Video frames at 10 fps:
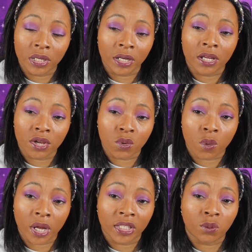than any other
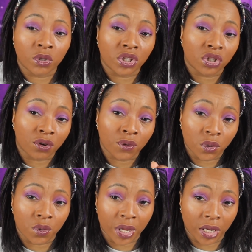race with
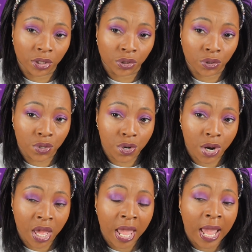cervical cancer,
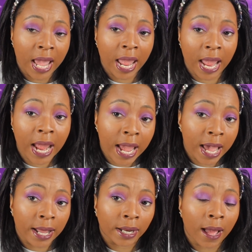
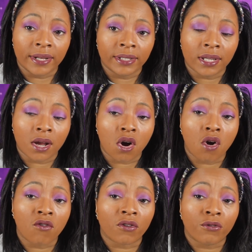and
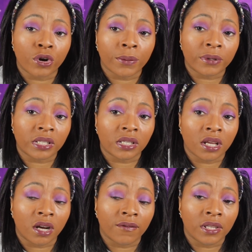over
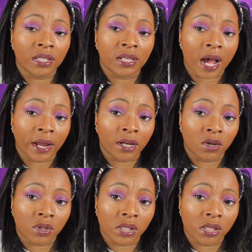40% of these
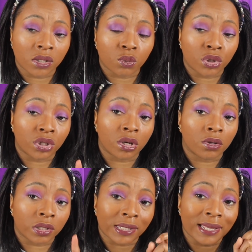diagnoses
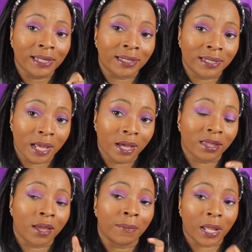results in
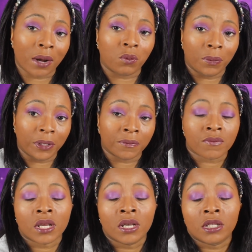death in black women.
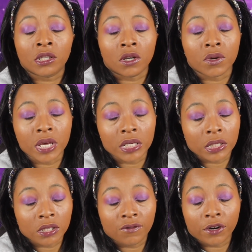So
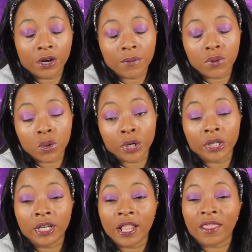yes, it's very
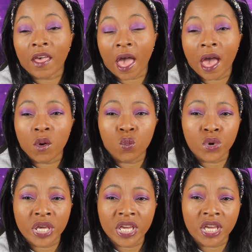important that
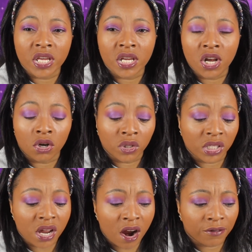we go
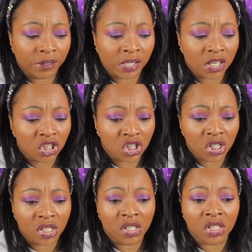see our
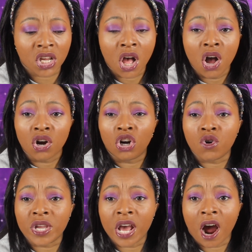physicians,
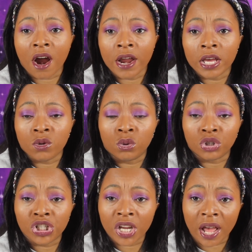go get our annual
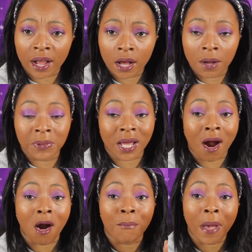checkups,
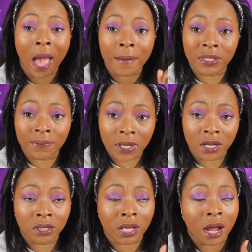our pap
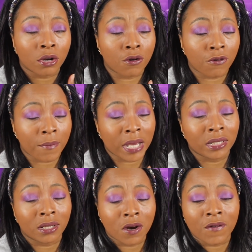smears. I know for
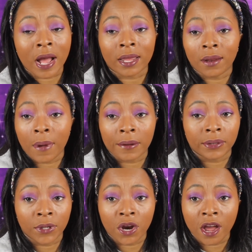myself, I get a pap
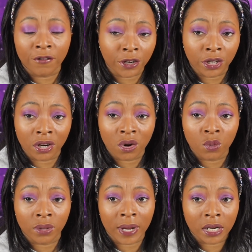smear every year
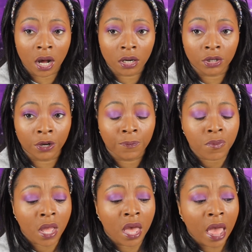with my doctor.
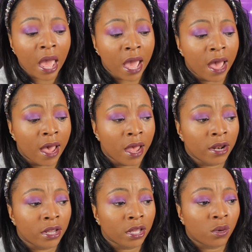
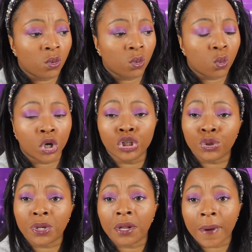And once
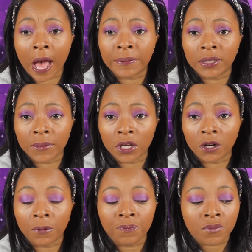you get a pap
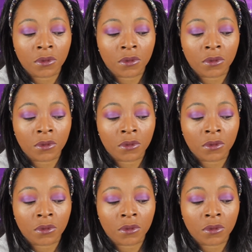smear,